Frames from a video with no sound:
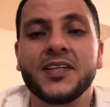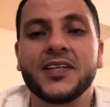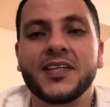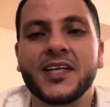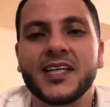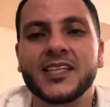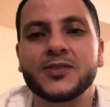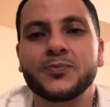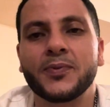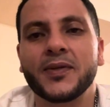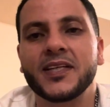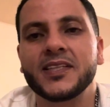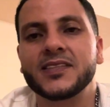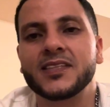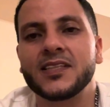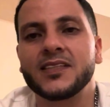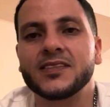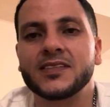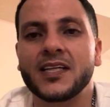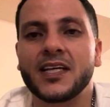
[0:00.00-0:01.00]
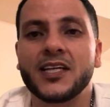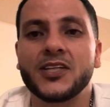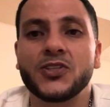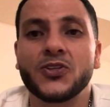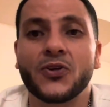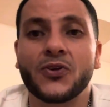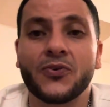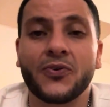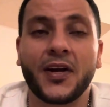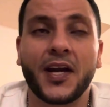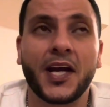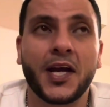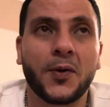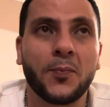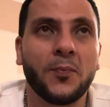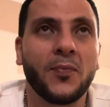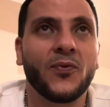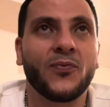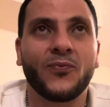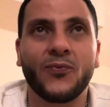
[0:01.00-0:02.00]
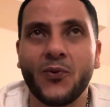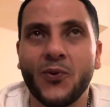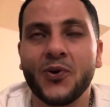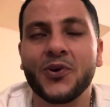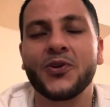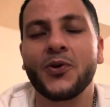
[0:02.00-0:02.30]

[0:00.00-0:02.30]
nice places in Ukraine before